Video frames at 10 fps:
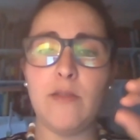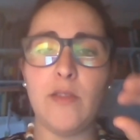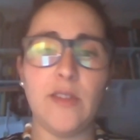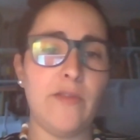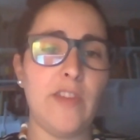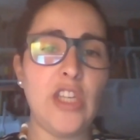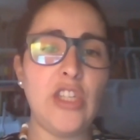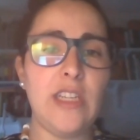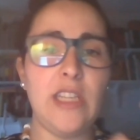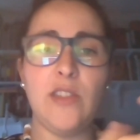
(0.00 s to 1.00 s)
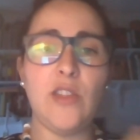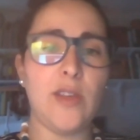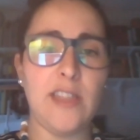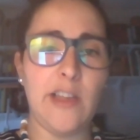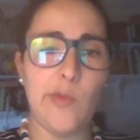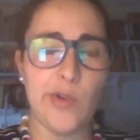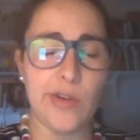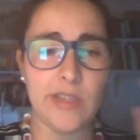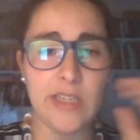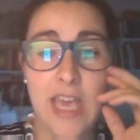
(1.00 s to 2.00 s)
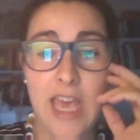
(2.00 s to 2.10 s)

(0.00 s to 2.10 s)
conservation and social work.